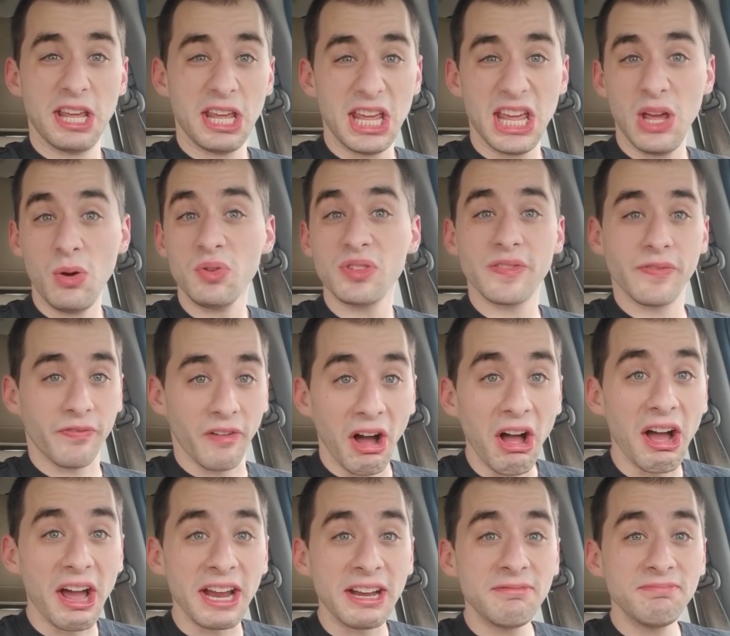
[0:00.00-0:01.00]
it was
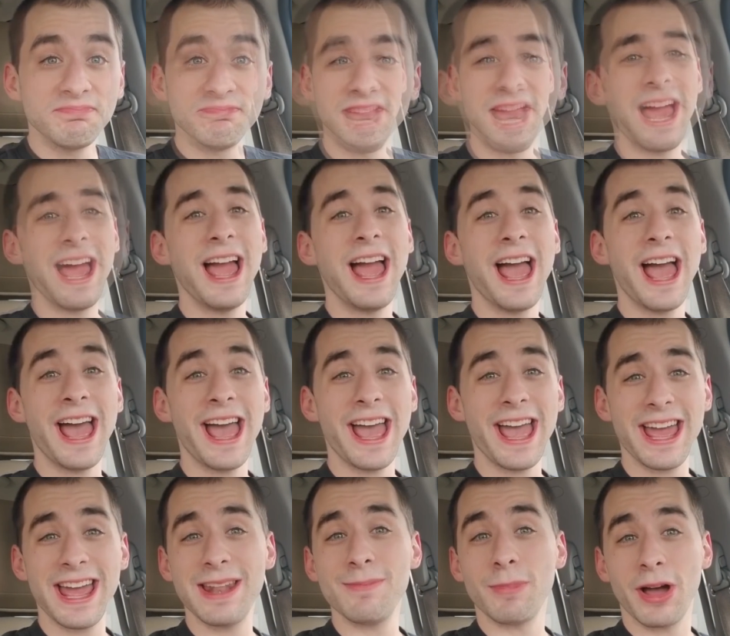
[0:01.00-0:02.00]
fine.
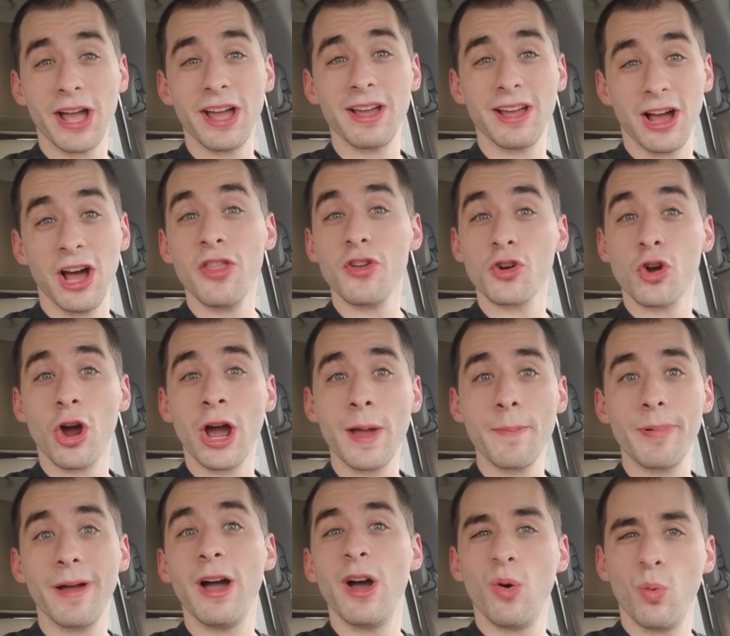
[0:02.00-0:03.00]
And my other
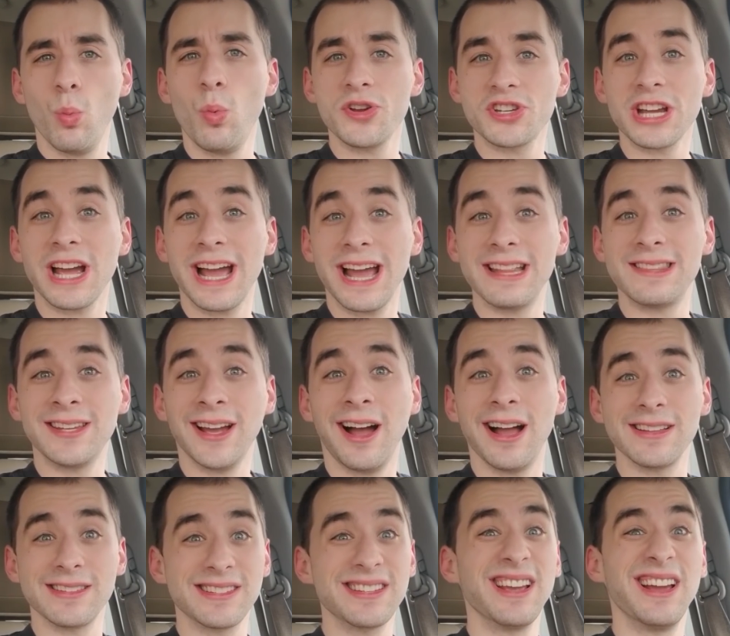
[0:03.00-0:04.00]
gripe, wish I had
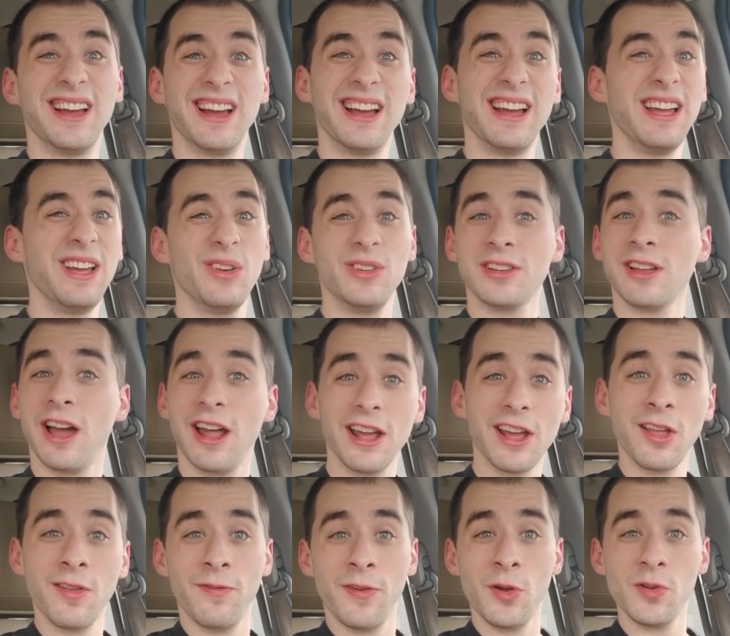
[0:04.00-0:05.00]
Tots. It was kind of
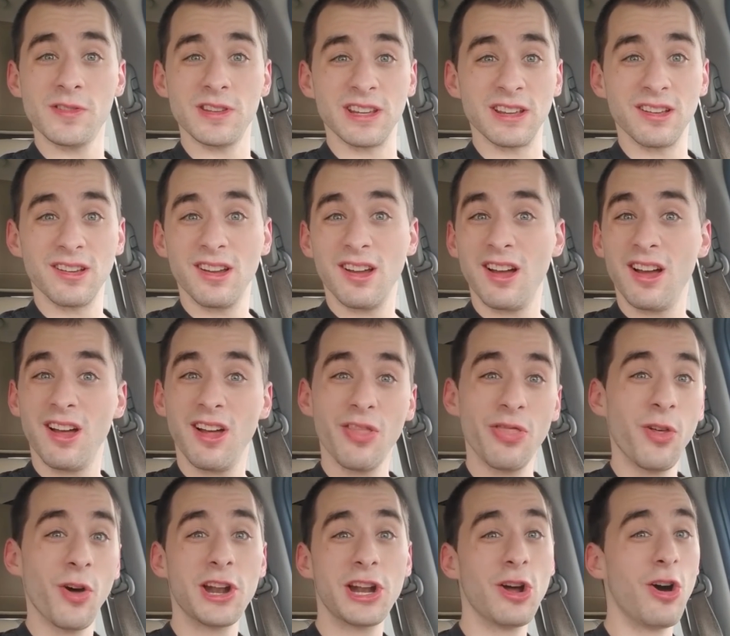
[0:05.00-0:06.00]
confusing.
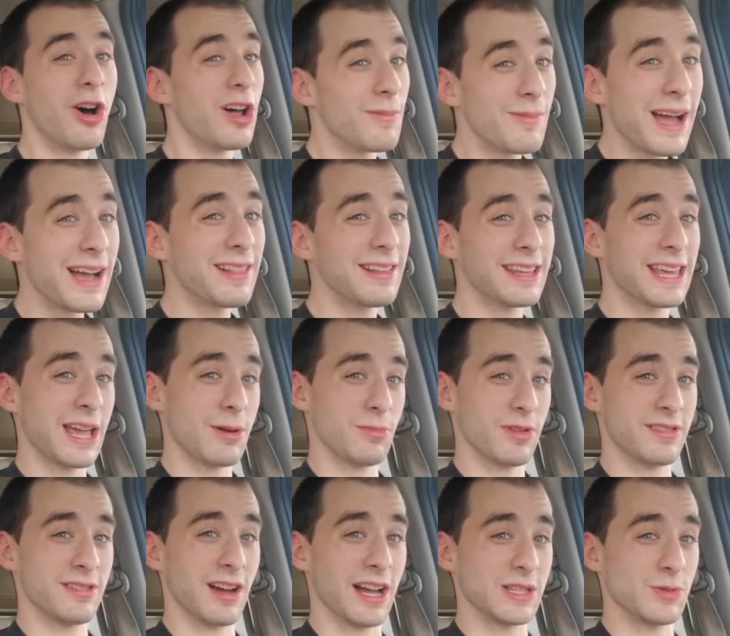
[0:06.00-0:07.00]
Thought it automatically came with
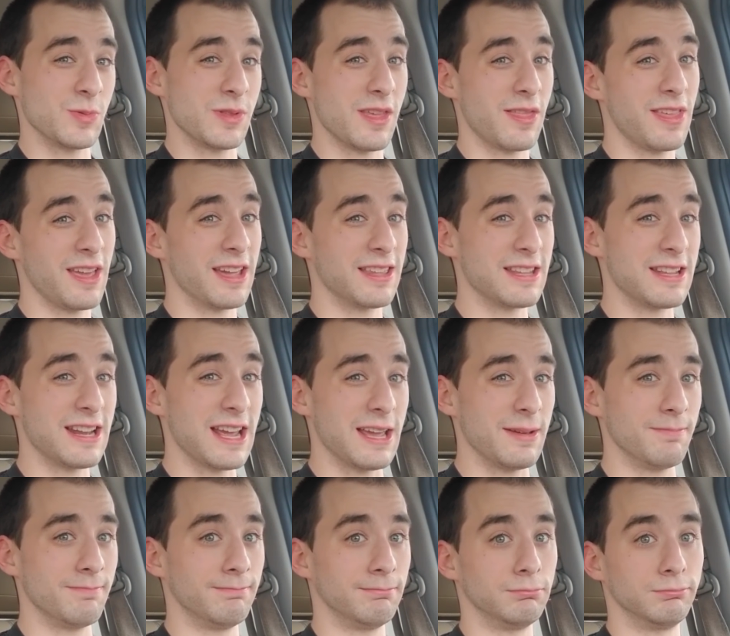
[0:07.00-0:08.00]
Tots, with the thing in the
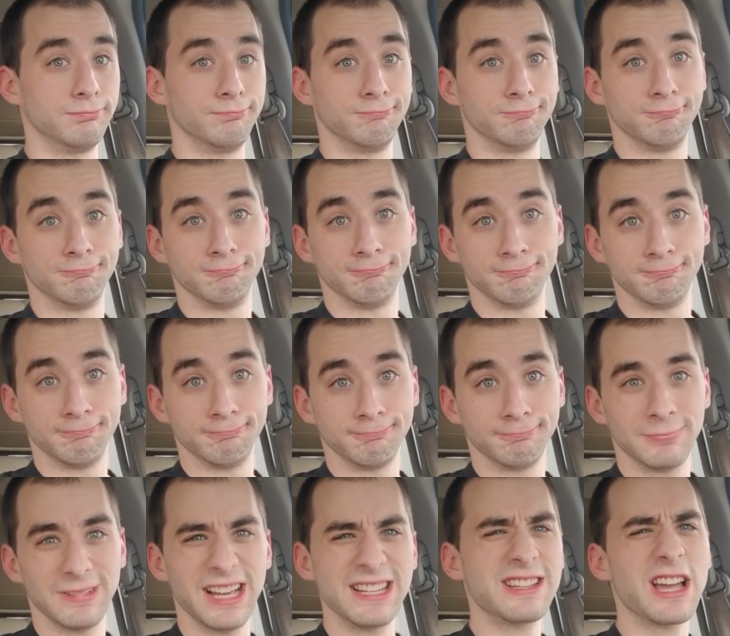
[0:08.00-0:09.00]
name.
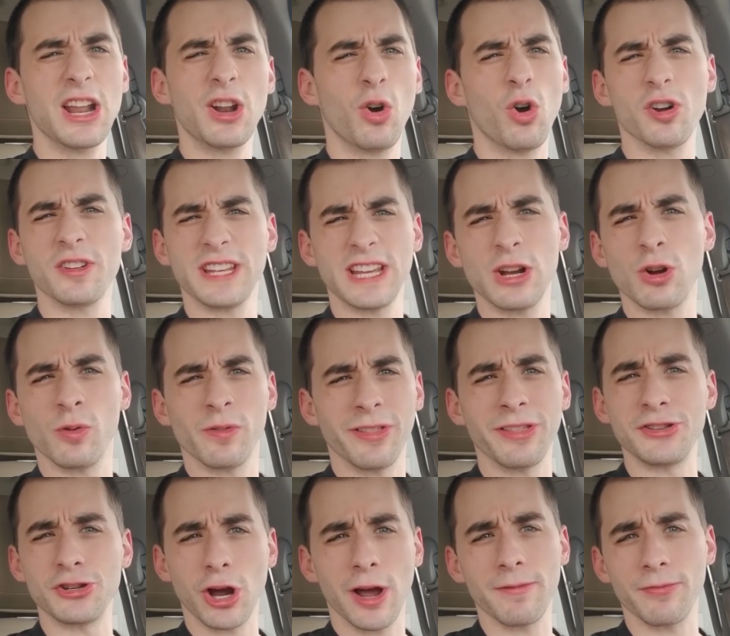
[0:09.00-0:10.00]
It's kind of hard to hear over the
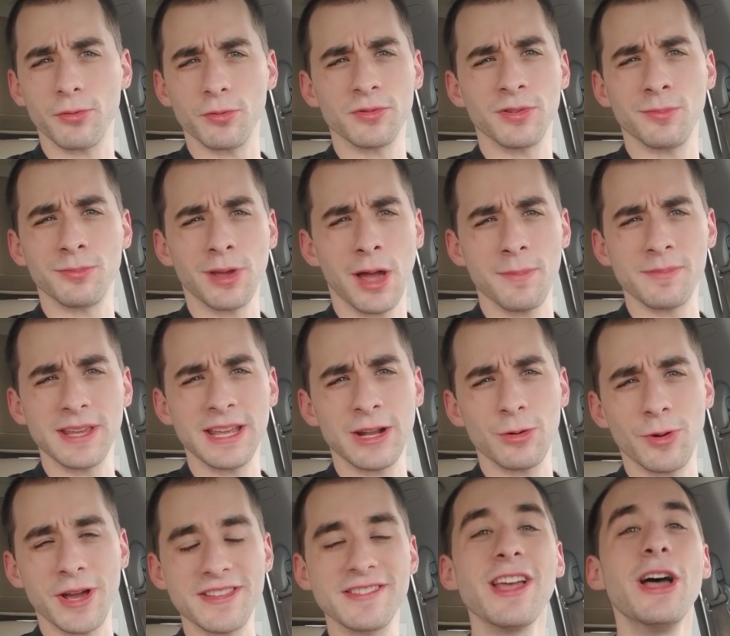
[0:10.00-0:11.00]
drive-thru sometimes,
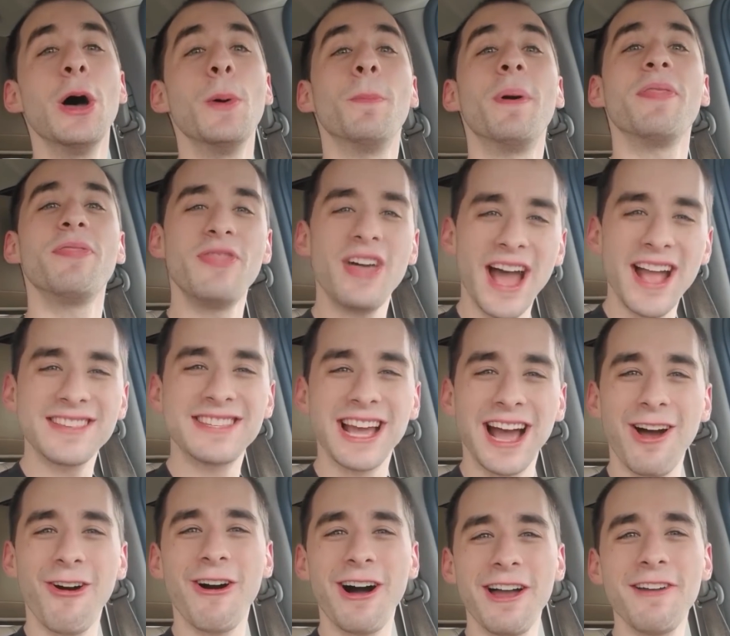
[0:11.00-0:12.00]
anyways. But that's
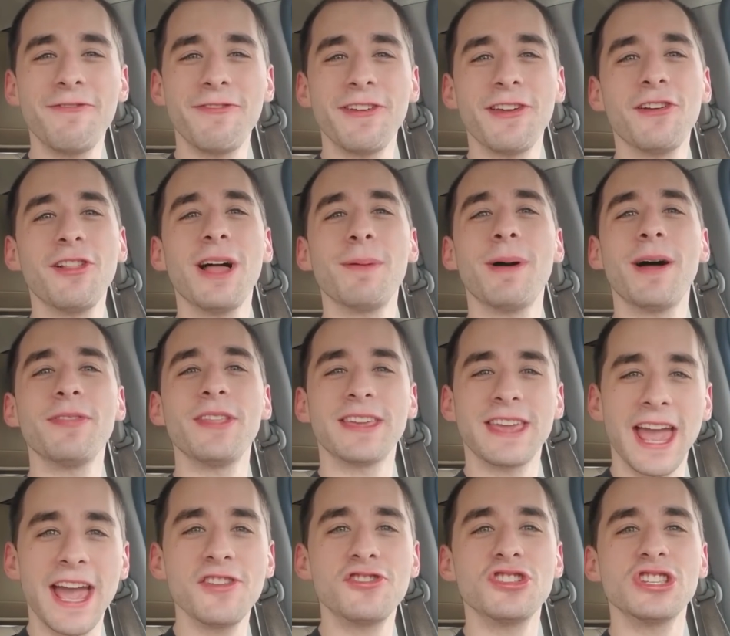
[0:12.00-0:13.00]
how I feel about the
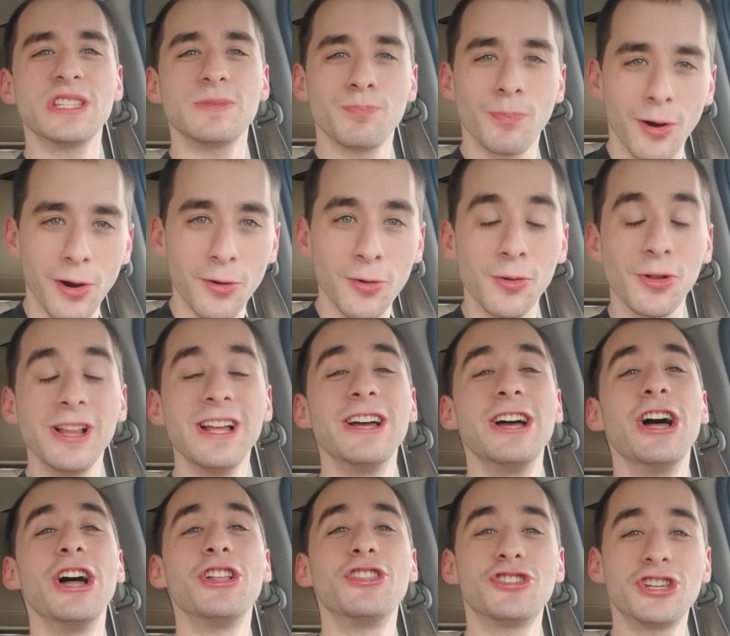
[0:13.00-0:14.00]
Cajun Sparkle
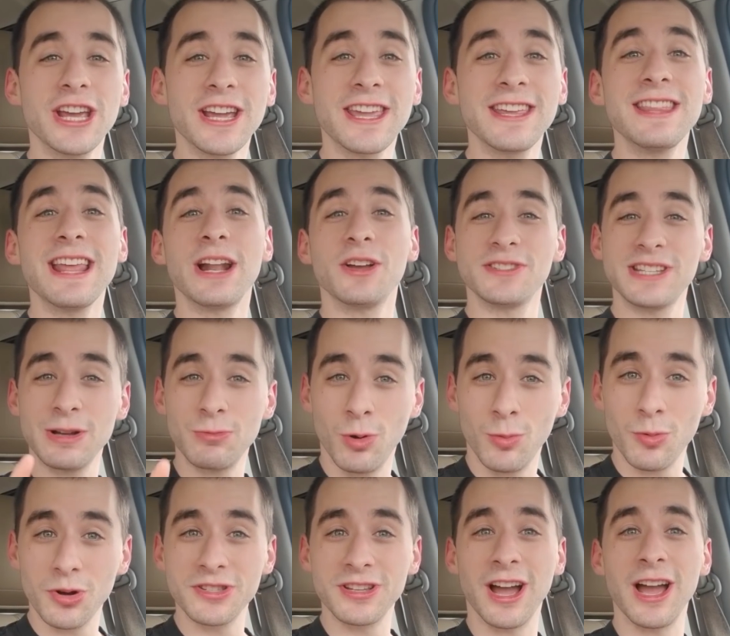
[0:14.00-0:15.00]
chicken, and I'll say it one
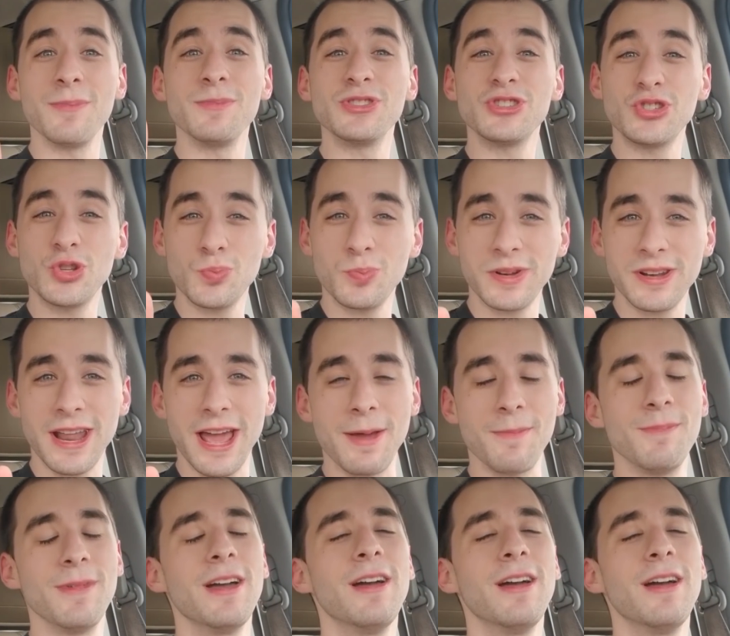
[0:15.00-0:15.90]
more time, stupid name.